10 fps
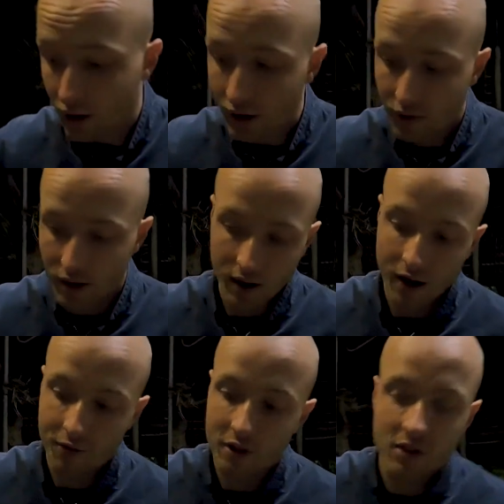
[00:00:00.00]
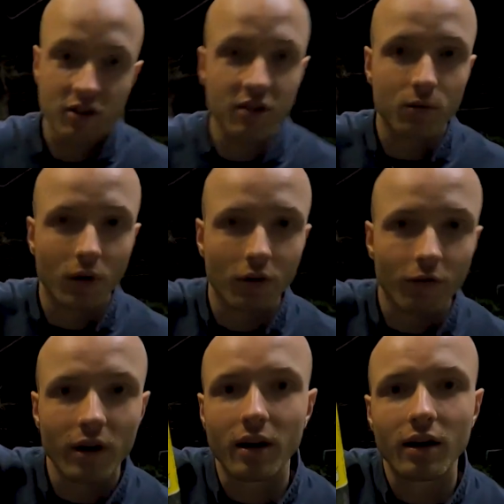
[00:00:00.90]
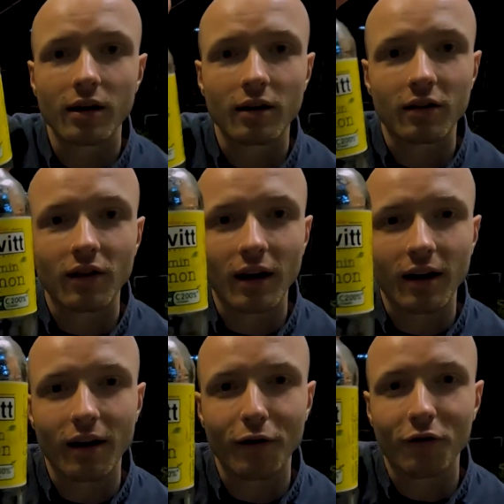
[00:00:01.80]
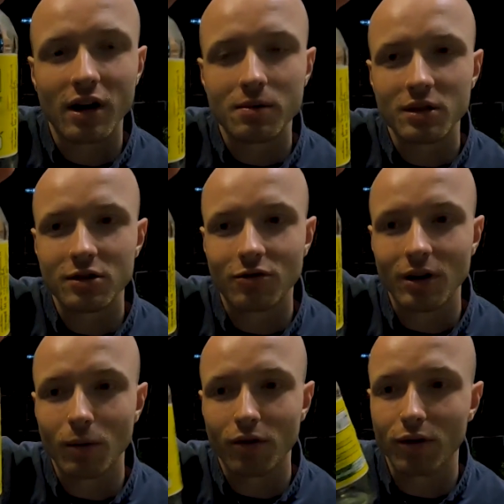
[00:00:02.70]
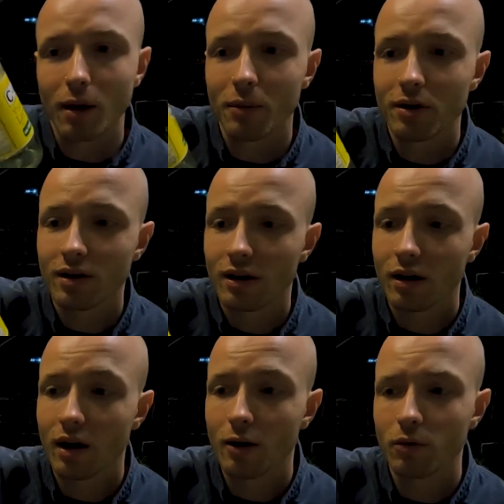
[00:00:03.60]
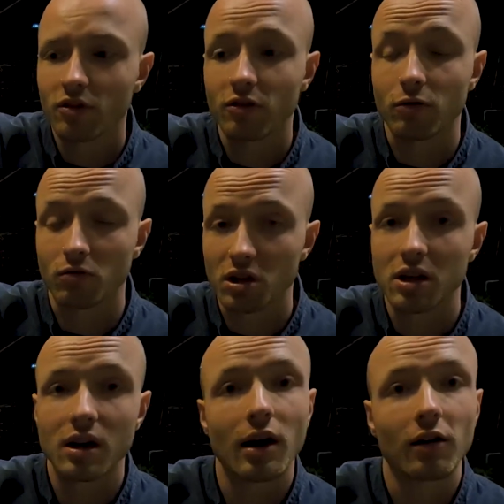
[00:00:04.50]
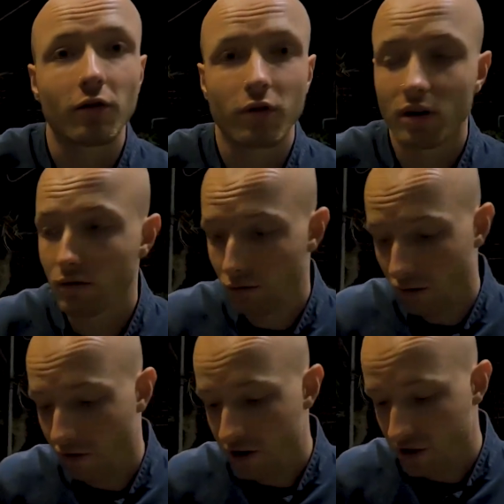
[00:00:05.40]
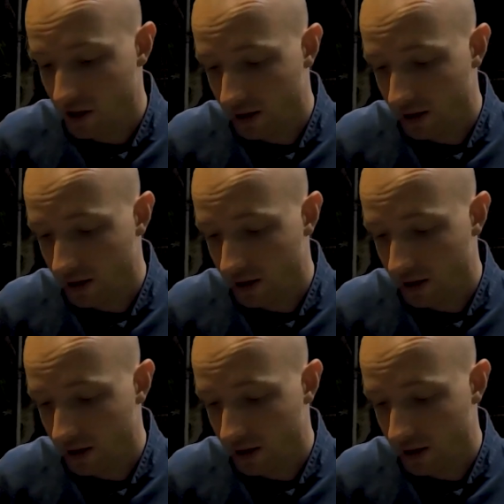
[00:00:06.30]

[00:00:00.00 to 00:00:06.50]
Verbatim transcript: And then I finished this one already. It's like a vitamin drink with lemon, and it was really nice, very refreshing,